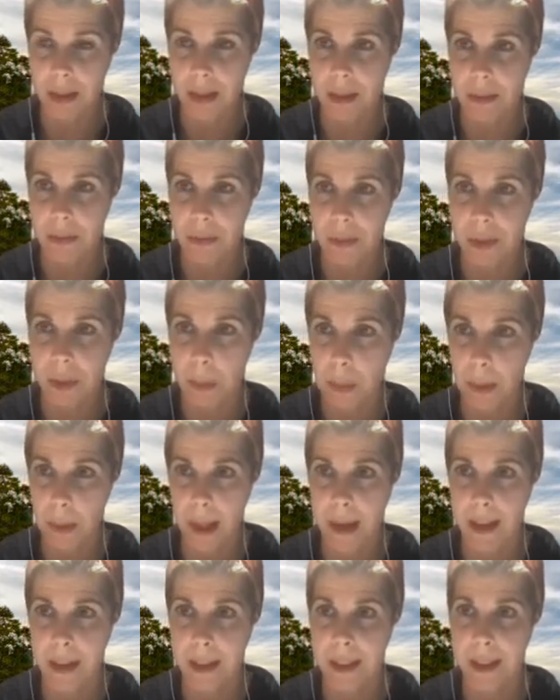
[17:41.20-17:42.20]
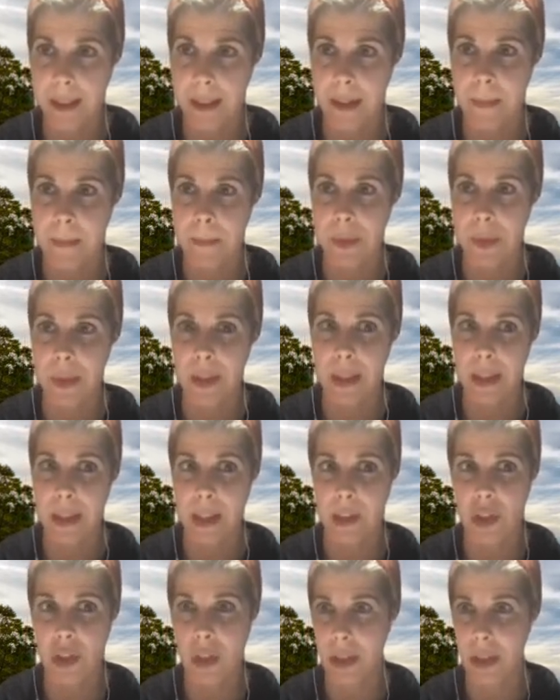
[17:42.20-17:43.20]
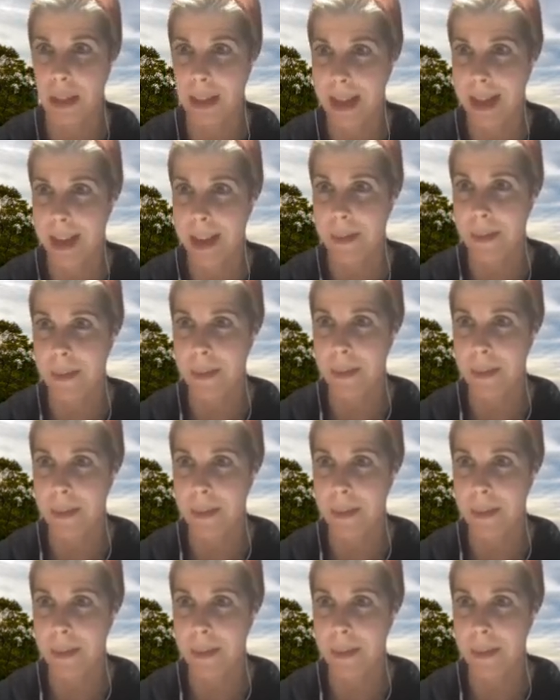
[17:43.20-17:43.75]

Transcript: for a player to engage in a game